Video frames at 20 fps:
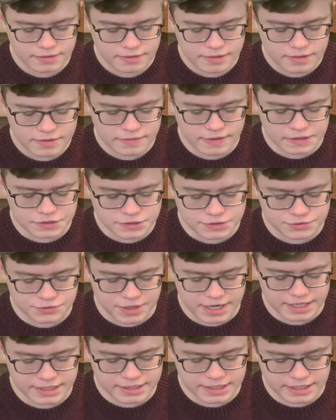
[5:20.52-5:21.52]
They
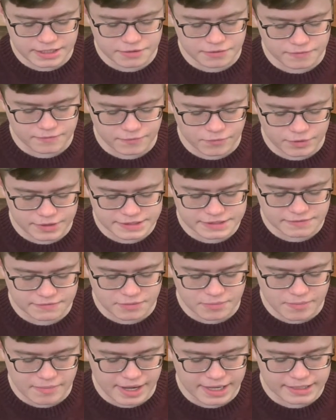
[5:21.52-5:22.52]
strain to hear the voice of the
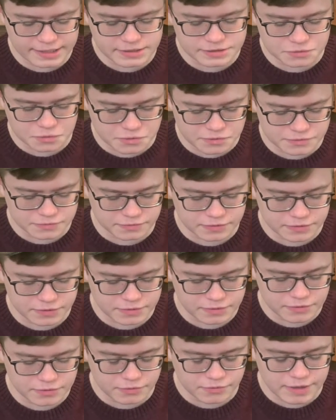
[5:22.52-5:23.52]
mighty sorcerer,
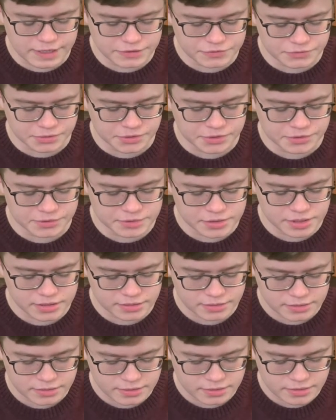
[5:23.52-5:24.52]
the great druid.
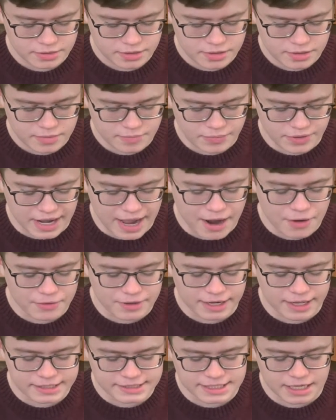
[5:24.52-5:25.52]
But how
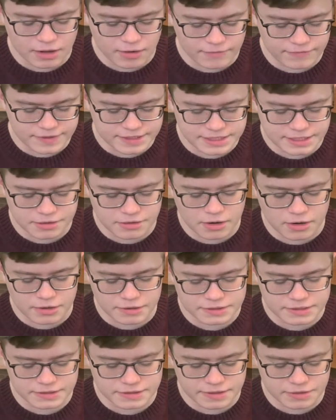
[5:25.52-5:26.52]
can I tell of the Tir
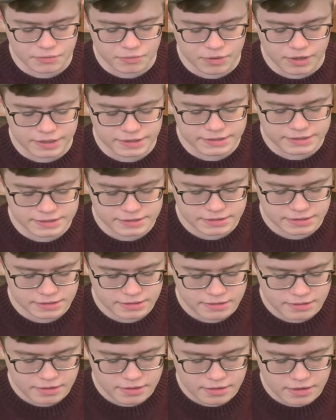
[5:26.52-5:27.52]
Arsa that was,
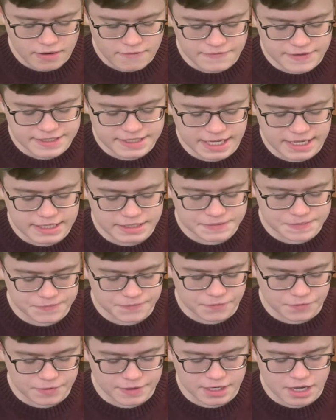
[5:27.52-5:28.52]
of the days
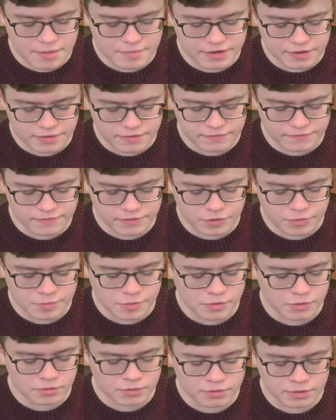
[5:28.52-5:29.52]
before the coming of the
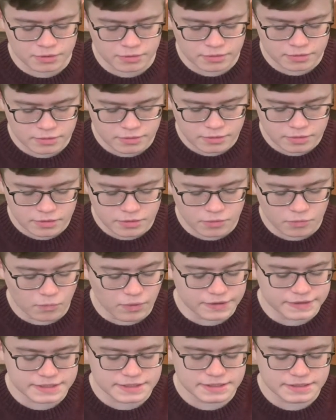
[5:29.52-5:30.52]
Firbolg?
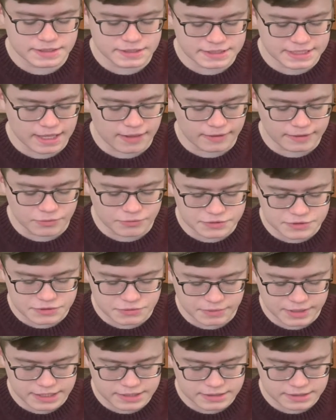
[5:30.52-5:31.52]
Once the telling was
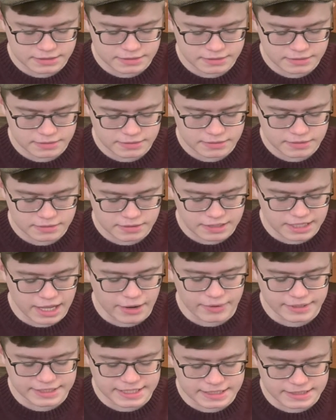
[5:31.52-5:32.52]
sweet.
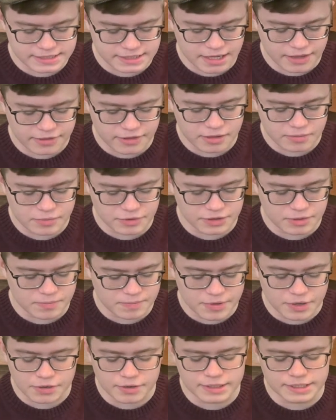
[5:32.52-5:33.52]
Now I taste nothing but the
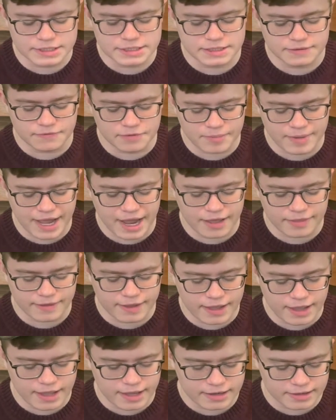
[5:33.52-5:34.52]
bitterness of the path
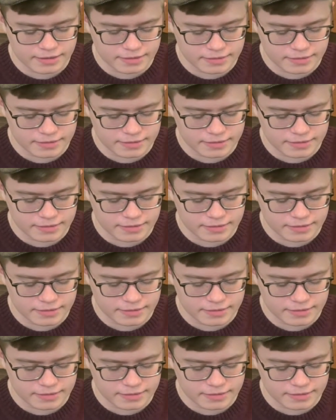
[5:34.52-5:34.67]
ahead.